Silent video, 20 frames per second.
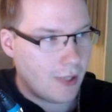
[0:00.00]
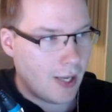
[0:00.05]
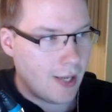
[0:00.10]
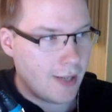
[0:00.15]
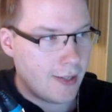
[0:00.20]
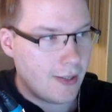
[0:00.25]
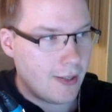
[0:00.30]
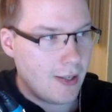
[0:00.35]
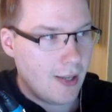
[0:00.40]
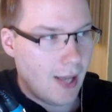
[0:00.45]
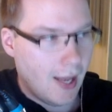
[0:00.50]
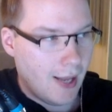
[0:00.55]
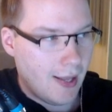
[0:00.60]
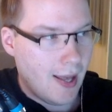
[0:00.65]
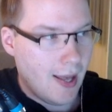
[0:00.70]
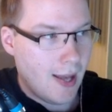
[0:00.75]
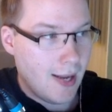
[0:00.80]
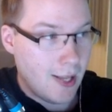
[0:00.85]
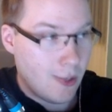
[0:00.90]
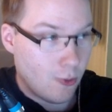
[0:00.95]
Like,
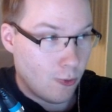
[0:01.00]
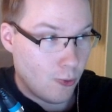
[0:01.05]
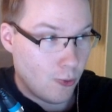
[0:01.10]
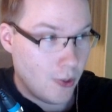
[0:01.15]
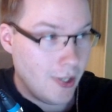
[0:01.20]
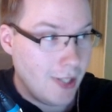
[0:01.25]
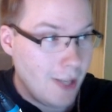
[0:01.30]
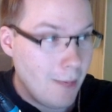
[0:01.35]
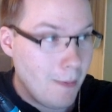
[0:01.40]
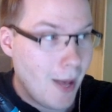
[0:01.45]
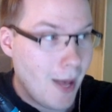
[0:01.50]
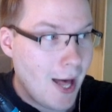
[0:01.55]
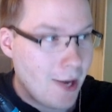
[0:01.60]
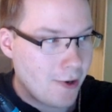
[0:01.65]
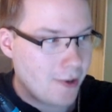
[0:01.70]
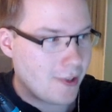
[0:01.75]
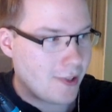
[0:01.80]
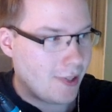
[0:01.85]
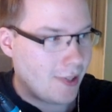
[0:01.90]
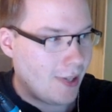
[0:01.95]
again, it really
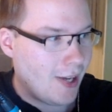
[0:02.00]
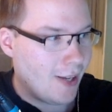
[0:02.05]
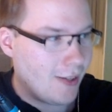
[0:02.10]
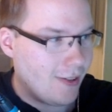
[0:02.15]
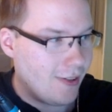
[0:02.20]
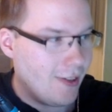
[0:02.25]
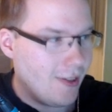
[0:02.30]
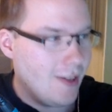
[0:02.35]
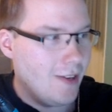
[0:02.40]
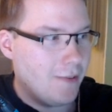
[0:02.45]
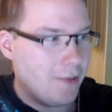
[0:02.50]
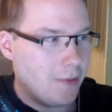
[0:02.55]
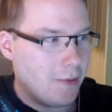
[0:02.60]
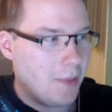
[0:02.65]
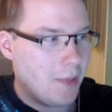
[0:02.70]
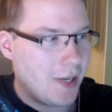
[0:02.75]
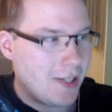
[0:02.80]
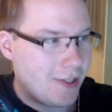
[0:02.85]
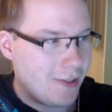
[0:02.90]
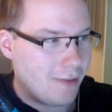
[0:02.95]
matters a lot for
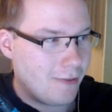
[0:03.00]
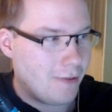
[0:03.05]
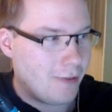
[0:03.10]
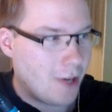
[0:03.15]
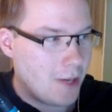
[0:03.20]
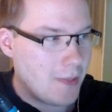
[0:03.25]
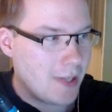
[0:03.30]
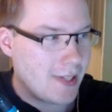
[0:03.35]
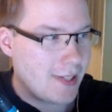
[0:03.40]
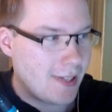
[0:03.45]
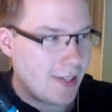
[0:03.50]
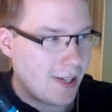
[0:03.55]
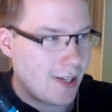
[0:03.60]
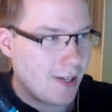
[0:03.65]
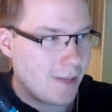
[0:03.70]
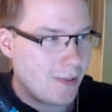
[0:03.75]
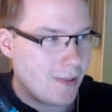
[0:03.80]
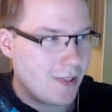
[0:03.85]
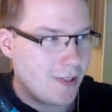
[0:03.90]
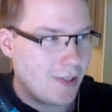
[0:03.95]
buster farming
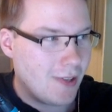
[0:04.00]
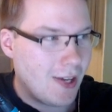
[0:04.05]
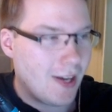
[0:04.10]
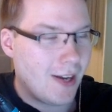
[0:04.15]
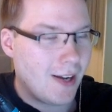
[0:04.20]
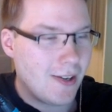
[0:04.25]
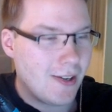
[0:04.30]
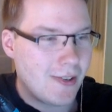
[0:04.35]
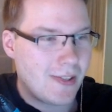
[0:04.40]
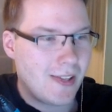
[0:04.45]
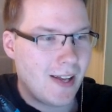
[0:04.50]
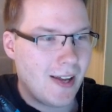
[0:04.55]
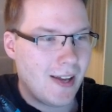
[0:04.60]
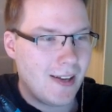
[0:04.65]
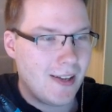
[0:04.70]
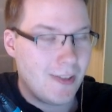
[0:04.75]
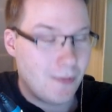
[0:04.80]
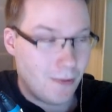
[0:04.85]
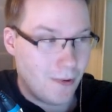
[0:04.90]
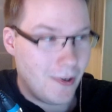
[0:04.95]
setups. You gotta understand,
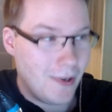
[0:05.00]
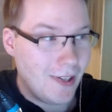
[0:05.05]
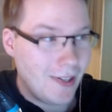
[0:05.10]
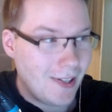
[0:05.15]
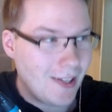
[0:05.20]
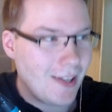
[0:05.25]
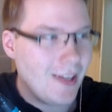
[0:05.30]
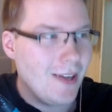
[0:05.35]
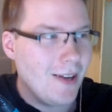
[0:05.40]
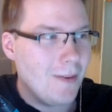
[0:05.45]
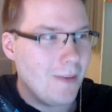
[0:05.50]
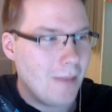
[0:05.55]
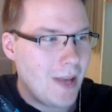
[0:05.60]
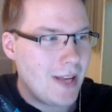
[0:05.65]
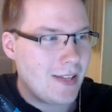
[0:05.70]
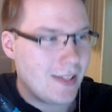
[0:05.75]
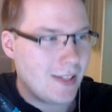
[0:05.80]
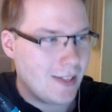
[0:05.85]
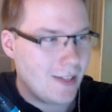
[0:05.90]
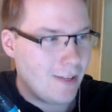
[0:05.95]
it really
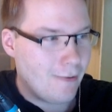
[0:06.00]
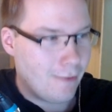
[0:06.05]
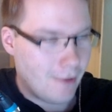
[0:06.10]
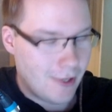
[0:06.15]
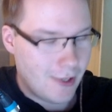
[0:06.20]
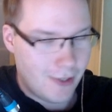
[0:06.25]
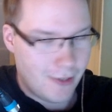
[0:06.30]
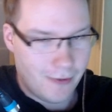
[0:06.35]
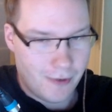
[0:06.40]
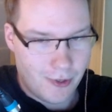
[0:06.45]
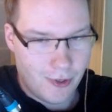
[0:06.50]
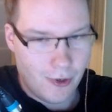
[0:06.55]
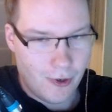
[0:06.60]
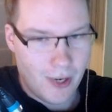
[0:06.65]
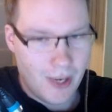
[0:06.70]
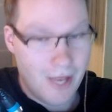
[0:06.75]
makes a difference for sure.